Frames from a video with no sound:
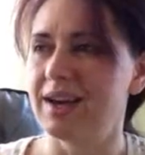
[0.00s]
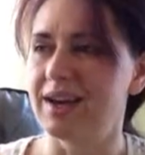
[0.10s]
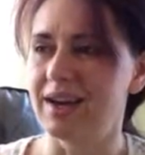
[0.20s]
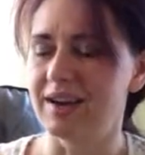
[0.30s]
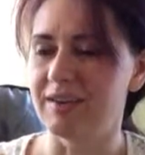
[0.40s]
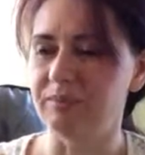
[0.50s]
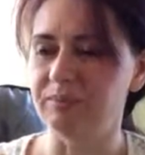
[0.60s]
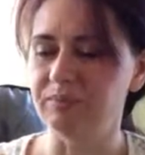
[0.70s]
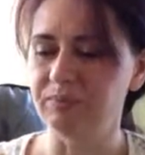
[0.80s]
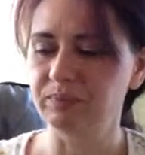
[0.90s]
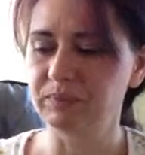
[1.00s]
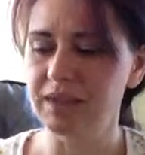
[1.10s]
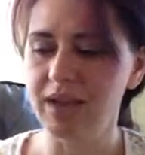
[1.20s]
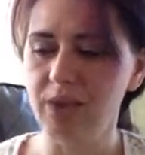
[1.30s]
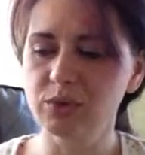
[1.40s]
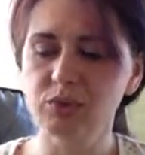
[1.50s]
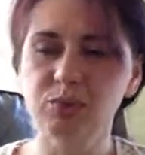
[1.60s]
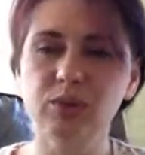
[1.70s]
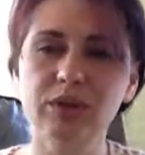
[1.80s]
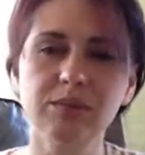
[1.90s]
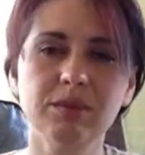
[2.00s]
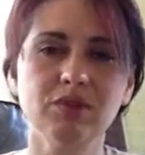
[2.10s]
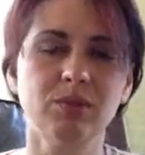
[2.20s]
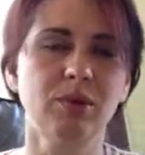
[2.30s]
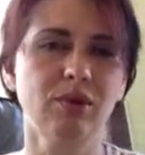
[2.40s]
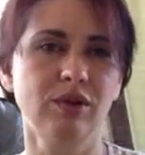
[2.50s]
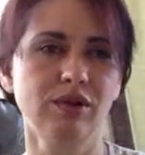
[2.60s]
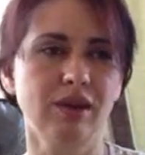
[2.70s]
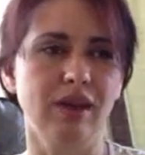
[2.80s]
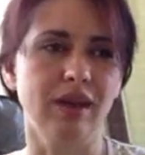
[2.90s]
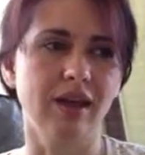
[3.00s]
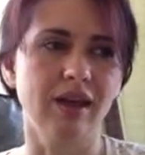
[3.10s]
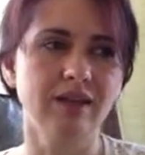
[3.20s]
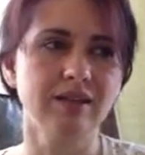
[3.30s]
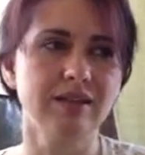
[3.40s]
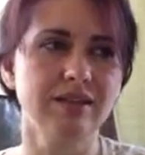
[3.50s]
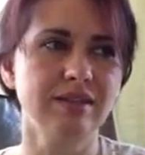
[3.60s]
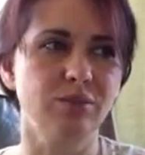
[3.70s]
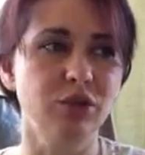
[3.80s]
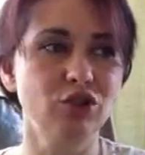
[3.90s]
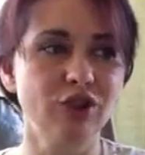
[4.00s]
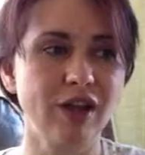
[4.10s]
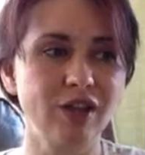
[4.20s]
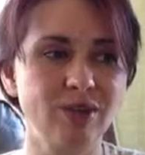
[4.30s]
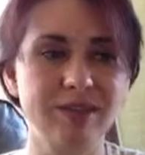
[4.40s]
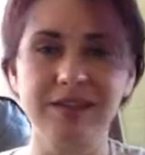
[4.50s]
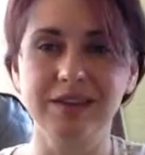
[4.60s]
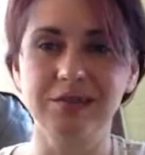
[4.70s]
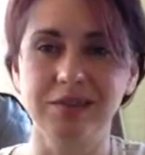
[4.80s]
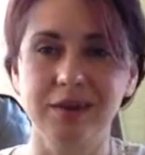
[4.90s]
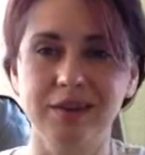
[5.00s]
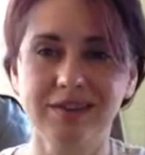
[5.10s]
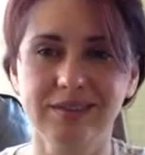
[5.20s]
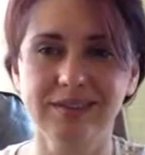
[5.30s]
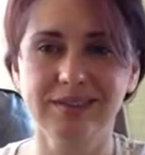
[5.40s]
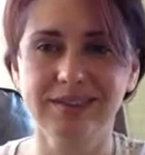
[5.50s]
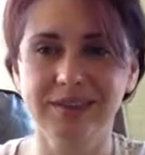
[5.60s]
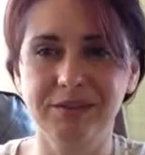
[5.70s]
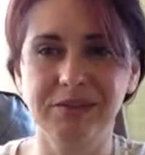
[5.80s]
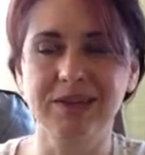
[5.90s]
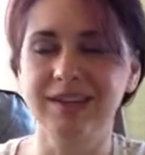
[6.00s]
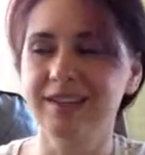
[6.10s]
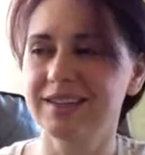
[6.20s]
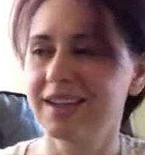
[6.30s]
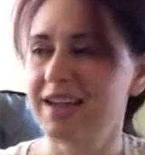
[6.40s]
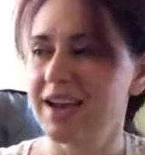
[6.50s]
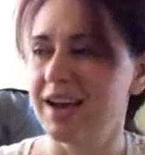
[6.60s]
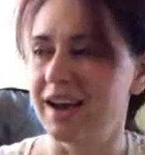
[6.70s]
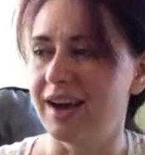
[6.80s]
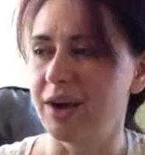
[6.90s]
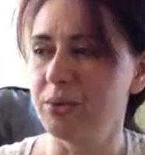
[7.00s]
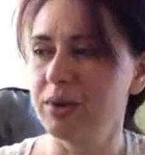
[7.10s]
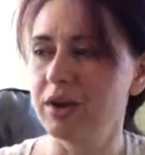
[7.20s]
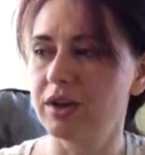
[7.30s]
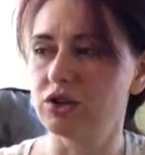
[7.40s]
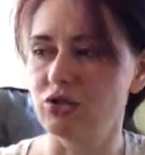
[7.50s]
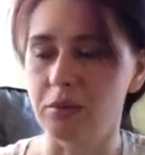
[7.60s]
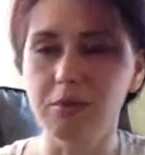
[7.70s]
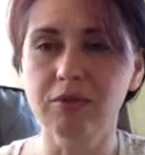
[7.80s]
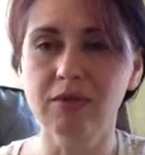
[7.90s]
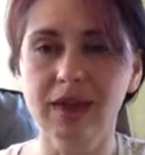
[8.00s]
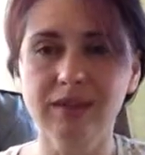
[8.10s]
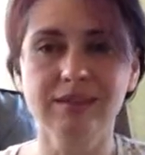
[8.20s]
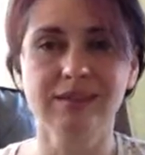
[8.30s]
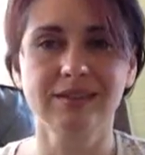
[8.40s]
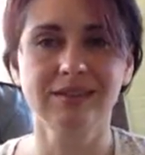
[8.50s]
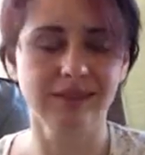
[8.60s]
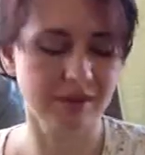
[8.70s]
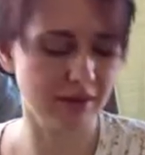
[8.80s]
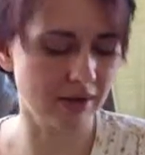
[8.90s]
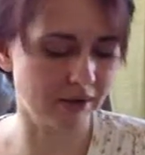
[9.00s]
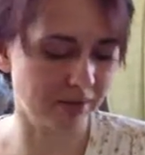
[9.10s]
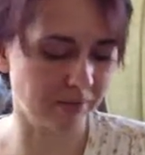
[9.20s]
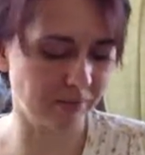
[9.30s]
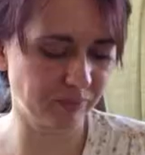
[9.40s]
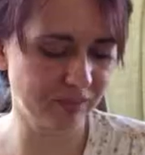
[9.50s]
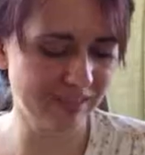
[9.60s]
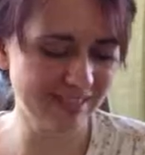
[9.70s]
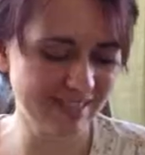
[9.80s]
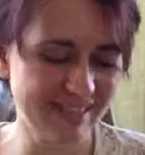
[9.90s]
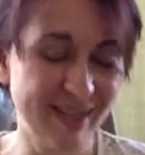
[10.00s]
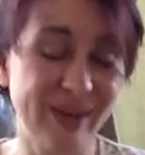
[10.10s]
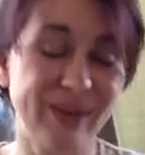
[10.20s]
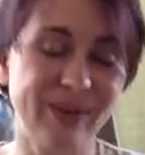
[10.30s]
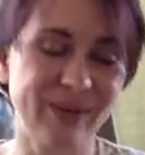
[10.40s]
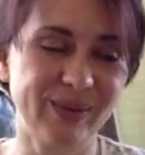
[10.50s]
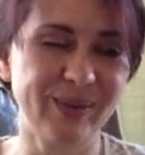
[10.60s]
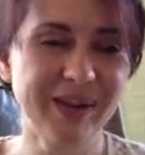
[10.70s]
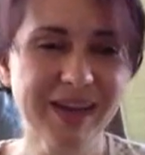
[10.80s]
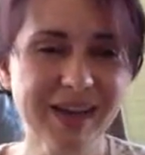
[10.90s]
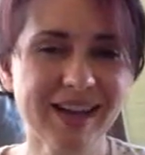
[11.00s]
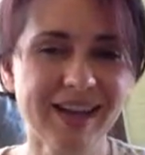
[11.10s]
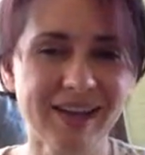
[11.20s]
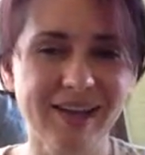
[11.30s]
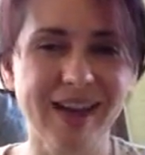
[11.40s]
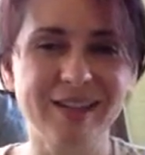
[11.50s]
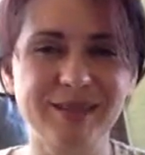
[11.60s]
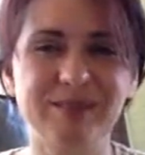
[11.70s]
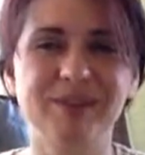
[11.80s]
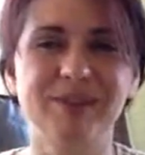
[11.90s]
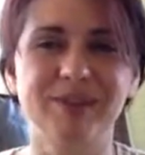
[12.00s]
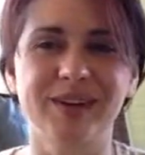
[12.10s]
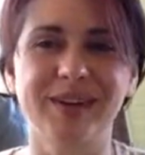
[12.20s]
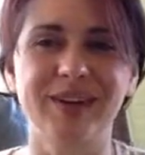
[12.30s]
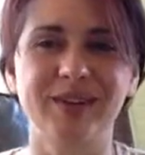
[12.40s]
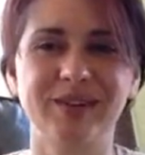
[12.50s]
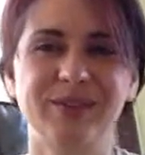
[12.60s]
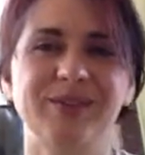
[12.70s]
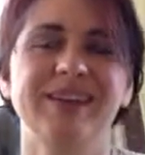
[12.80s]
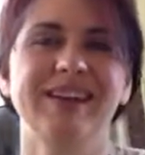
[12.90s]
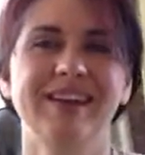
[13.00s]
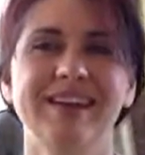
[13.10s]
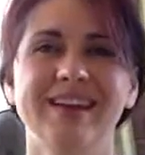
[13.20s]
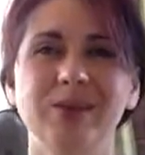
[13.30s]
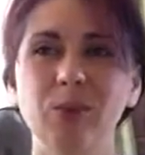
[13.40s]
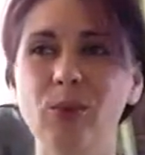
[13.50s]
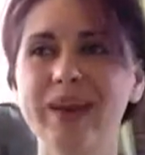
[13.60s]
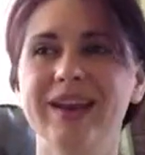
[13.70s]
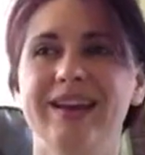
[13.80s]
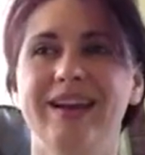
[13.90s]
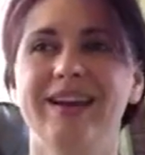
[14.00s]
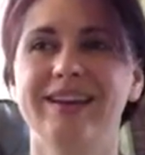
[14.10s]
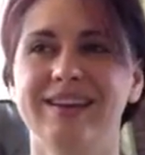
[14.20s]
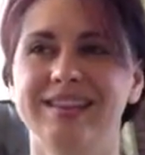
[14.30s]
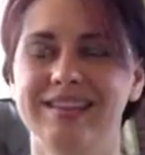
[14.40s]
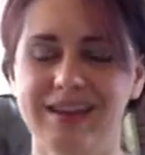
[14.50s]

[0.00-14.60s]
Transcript: yeah, it was pretty miserable, and we tried to sneak in fun, definitely. We got in trouble for that. So you had to be very careful and witty, I guess,